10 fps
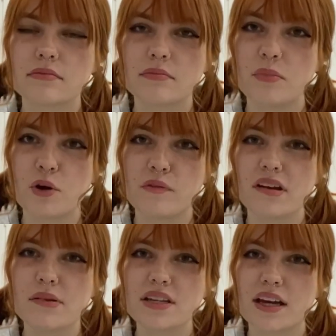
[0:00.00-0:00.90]
motivate
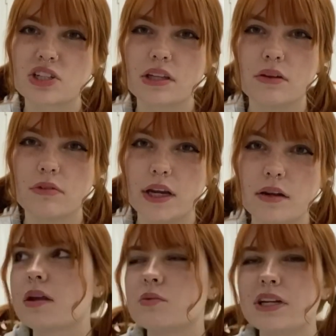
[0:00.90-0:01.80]
me to actually read,
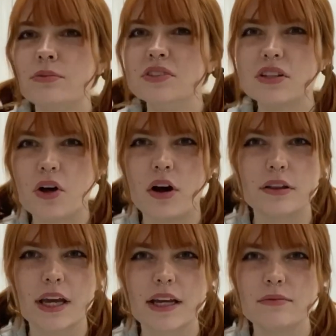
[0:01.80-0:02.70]
which happens a lot.
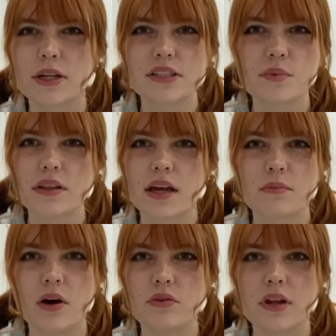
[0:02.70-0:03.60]
Like, I'm gonna spend like
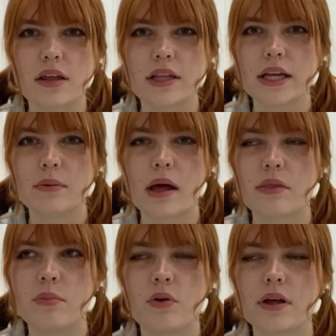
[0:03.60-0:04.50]
my whole day thinking about the
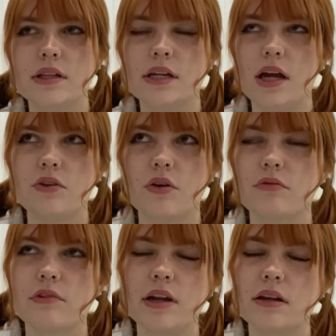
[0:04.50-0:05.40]
book and then I don't
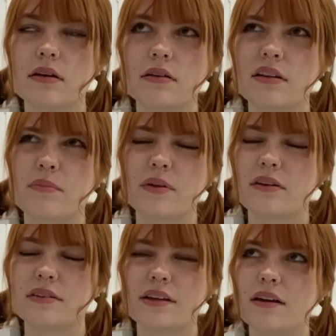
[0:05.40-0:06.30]
read it.
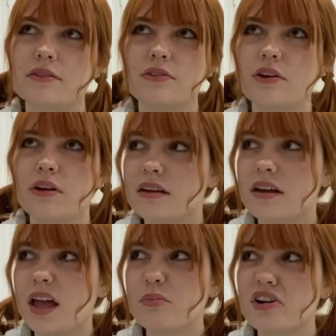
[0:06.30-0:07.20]
Apparently, I don't know,
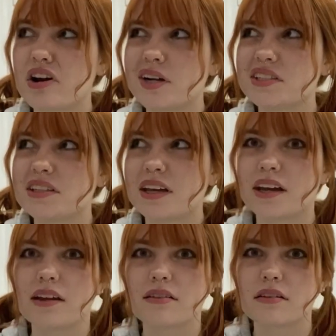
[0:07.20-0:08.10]
I
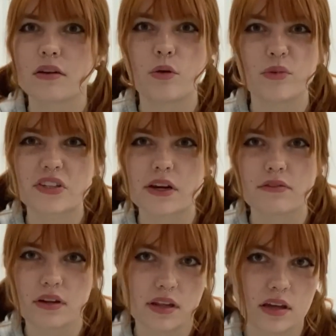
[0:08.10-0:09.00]
procrastinate almost
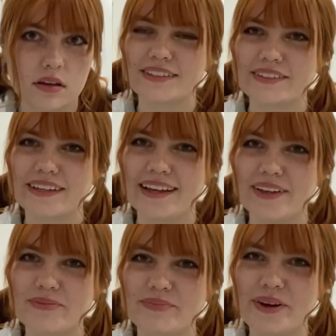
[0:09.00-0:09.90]
everything, so
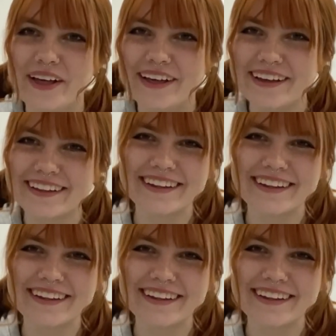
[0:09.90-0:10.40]
yeah.